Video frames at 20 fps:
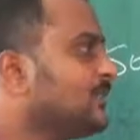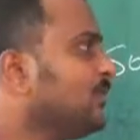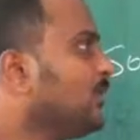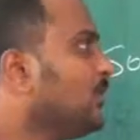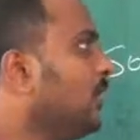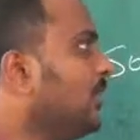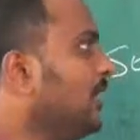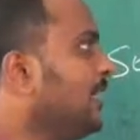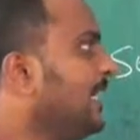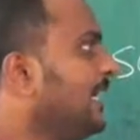This
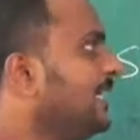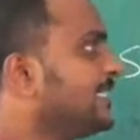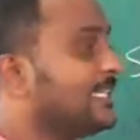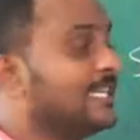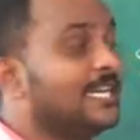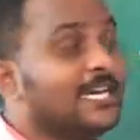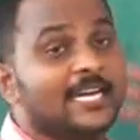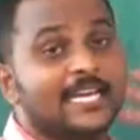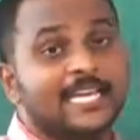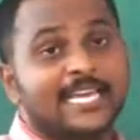we call it as
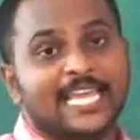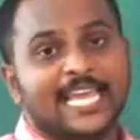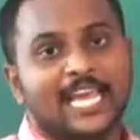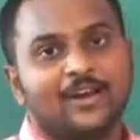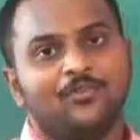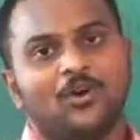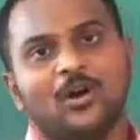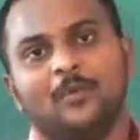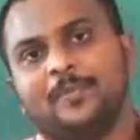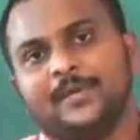
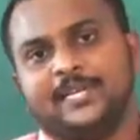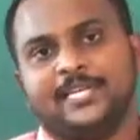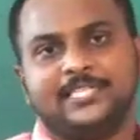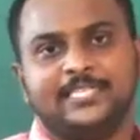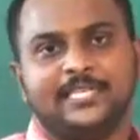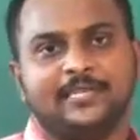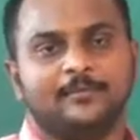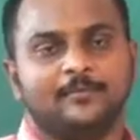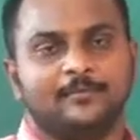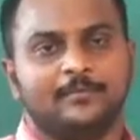
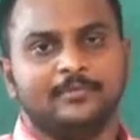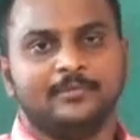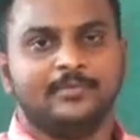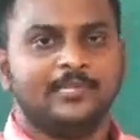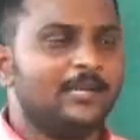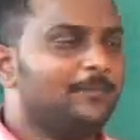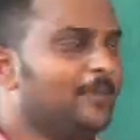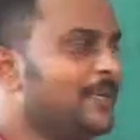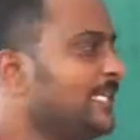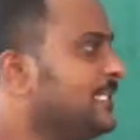evaporation.
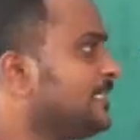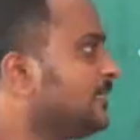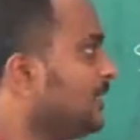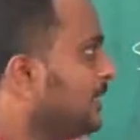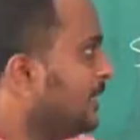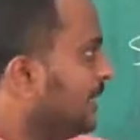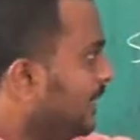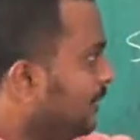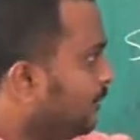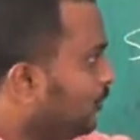That means
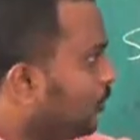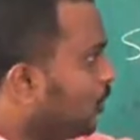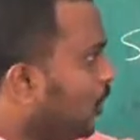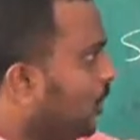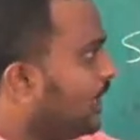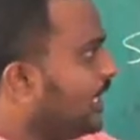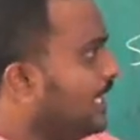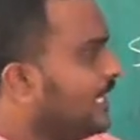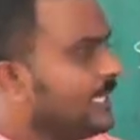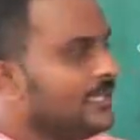in
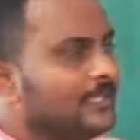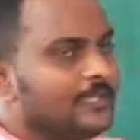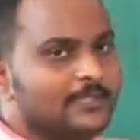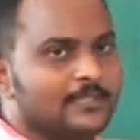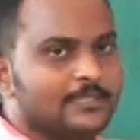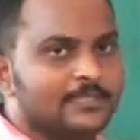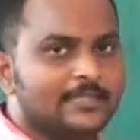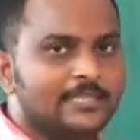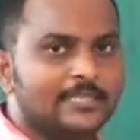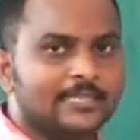
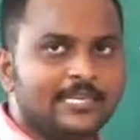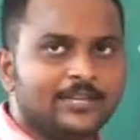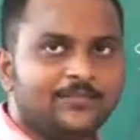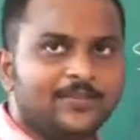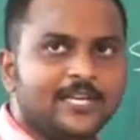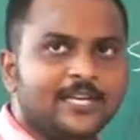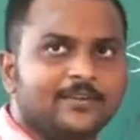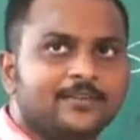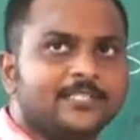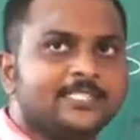boiling, the
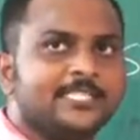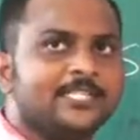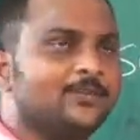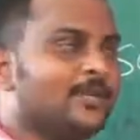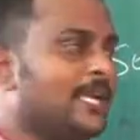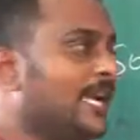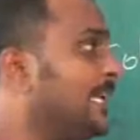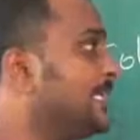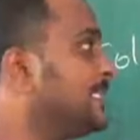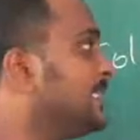liquid converts
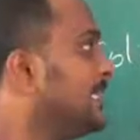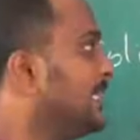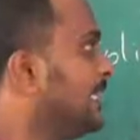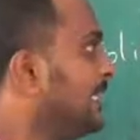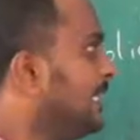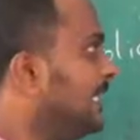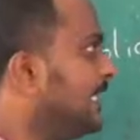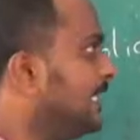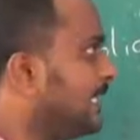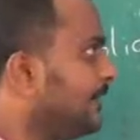into gas.
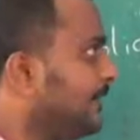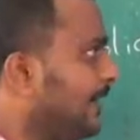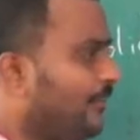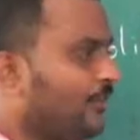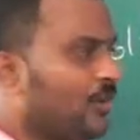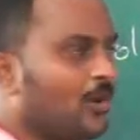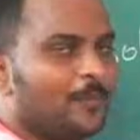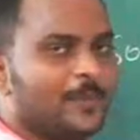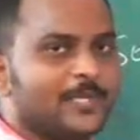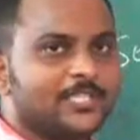In the
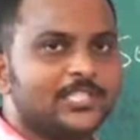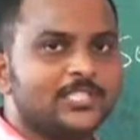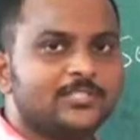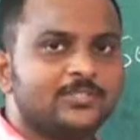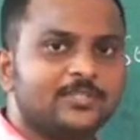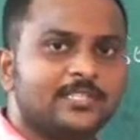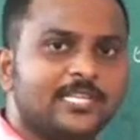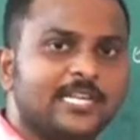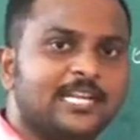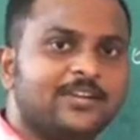evaporation
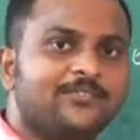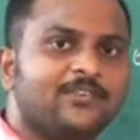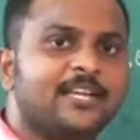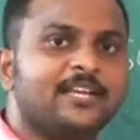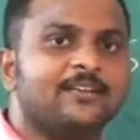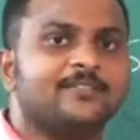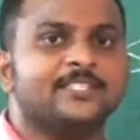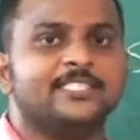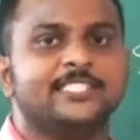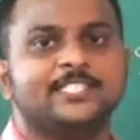also, the liquid
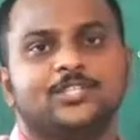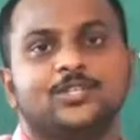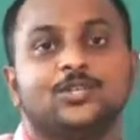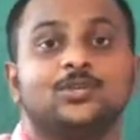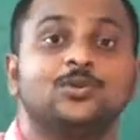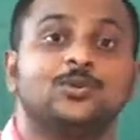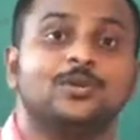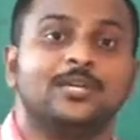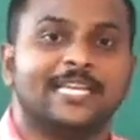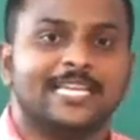converts into
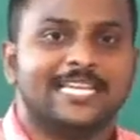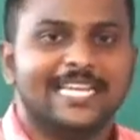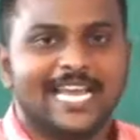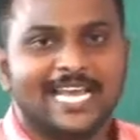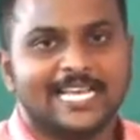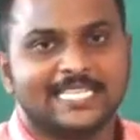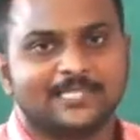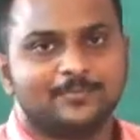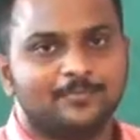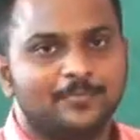
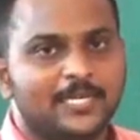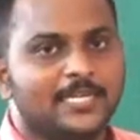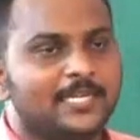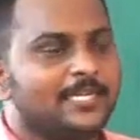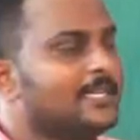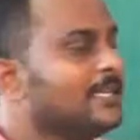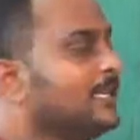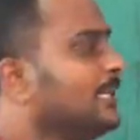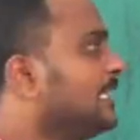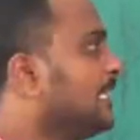gas.
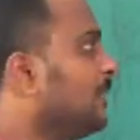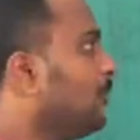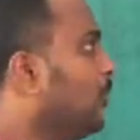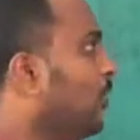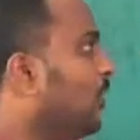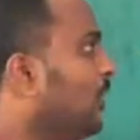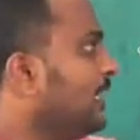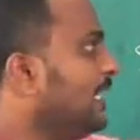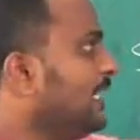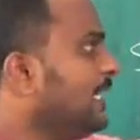But the
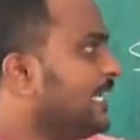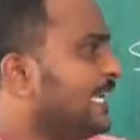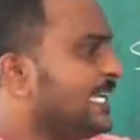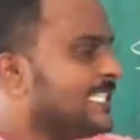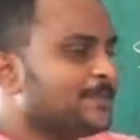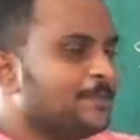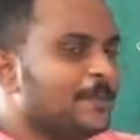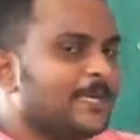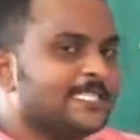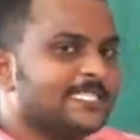boiling
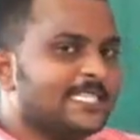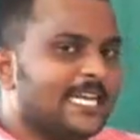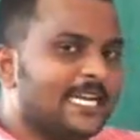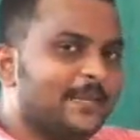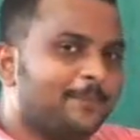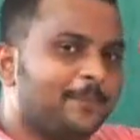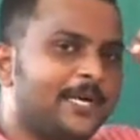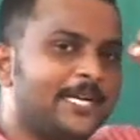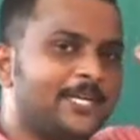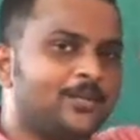takes place
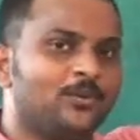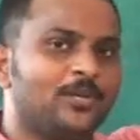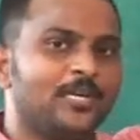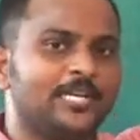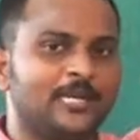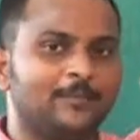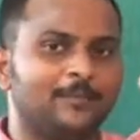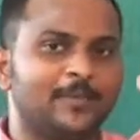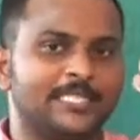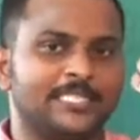at a
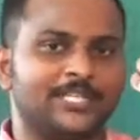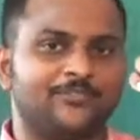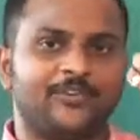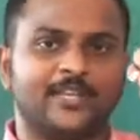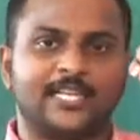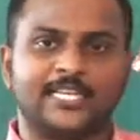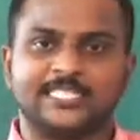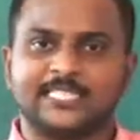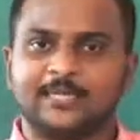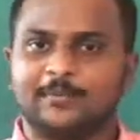particular temperature.
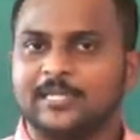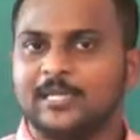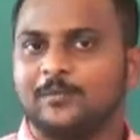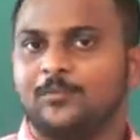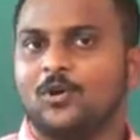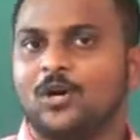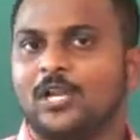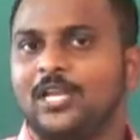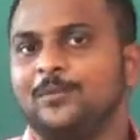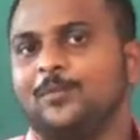For example,
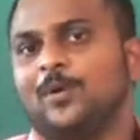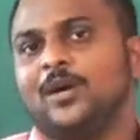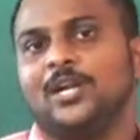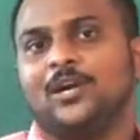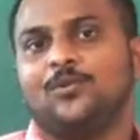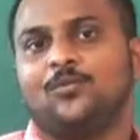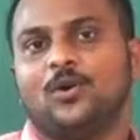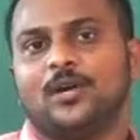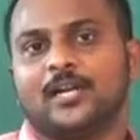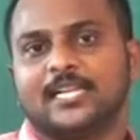the boiling
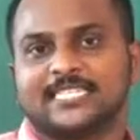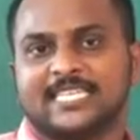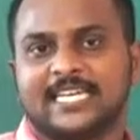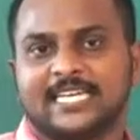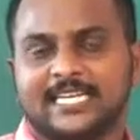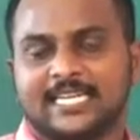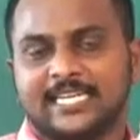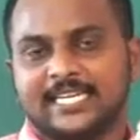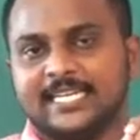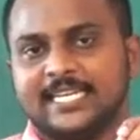point of water is
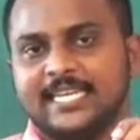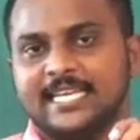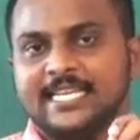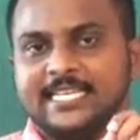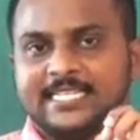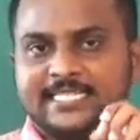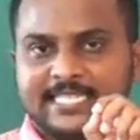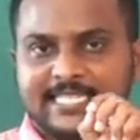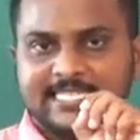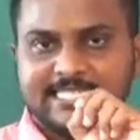100
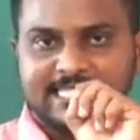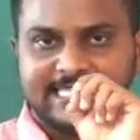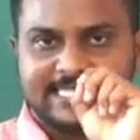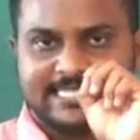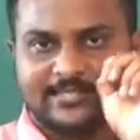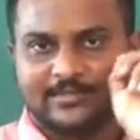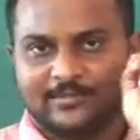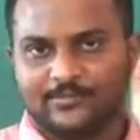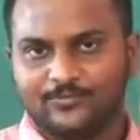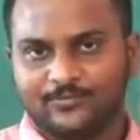degrees
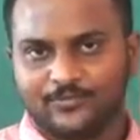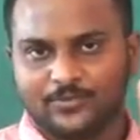Celsius.